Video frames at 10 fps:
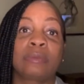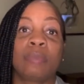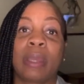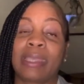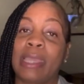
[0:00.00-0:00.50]

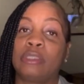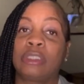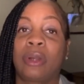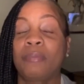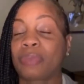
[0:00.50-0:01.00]
again,
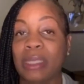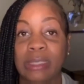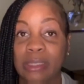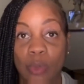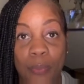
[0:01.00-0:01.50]
Trump thinks
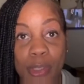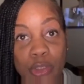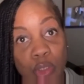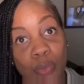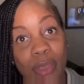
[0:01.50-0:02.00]
he's going to be a
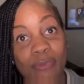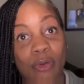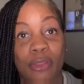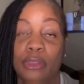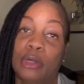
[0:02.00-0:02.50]
shoo-in for
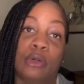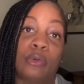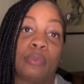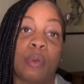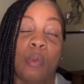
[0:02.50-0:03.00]
the
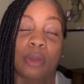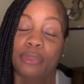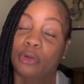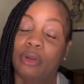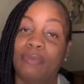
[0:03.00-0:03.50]

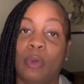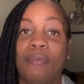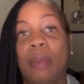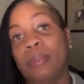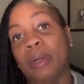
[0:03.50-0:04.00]
3rd of
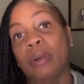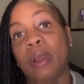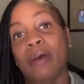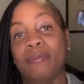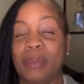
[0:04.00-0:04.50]
November
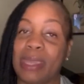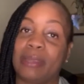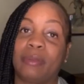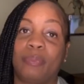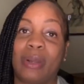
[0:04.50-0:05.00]
of
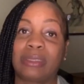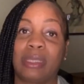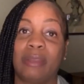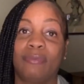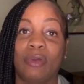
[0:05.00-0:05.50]
being
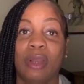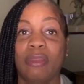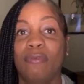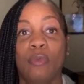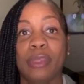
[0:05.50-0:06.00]
president for
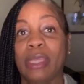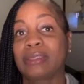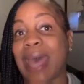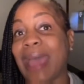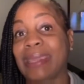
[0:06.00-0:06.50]
another 4 years.
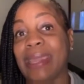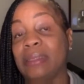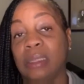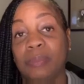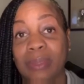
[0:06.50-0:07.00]
I can't
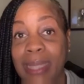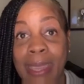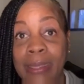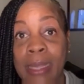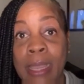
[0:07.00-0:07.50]
deal with
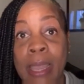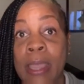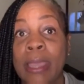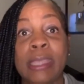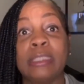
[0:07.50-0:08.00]
that.
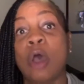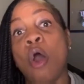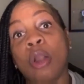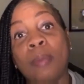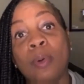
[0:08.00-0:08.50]
He's
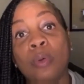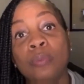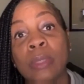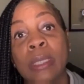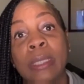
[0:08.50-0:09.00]

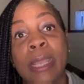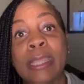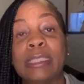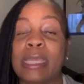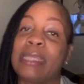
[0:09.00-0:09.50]
horrible.
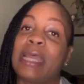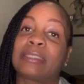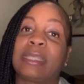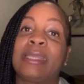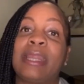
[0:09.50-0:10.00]
He
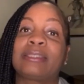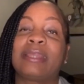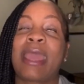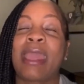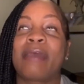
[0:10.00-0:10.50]
doesn't
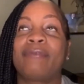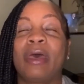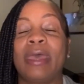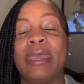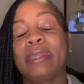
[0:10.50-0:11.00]
have
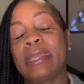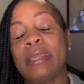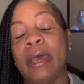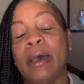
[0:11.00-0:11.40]
any